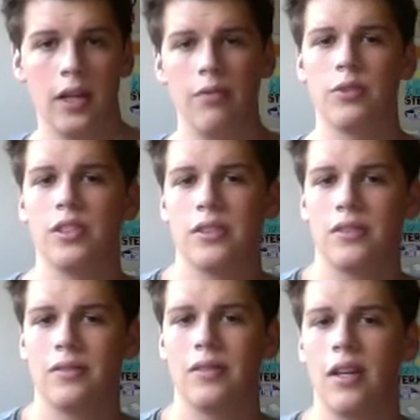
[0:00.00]
He was
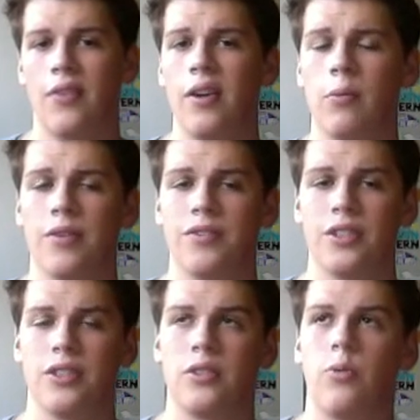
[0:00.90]
just, if he would have
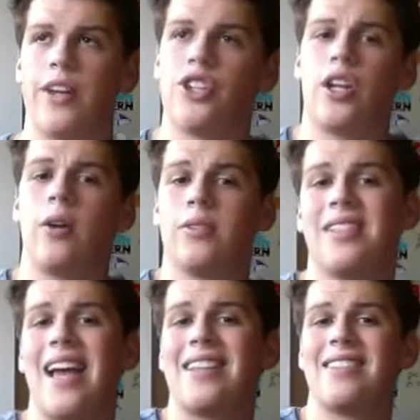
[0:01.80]
just stretched out his
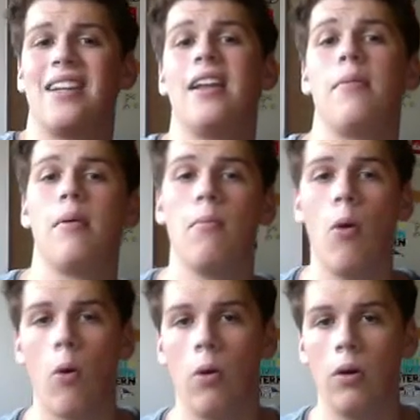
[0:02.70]
hands a little bit
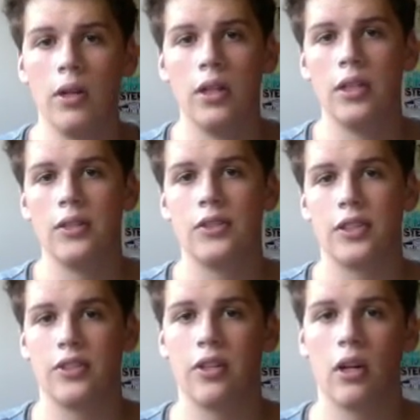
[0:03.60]
more,
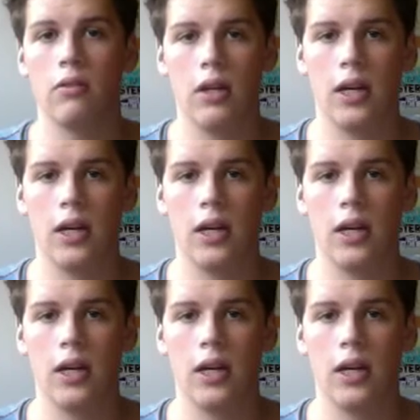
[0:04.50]
just, you know,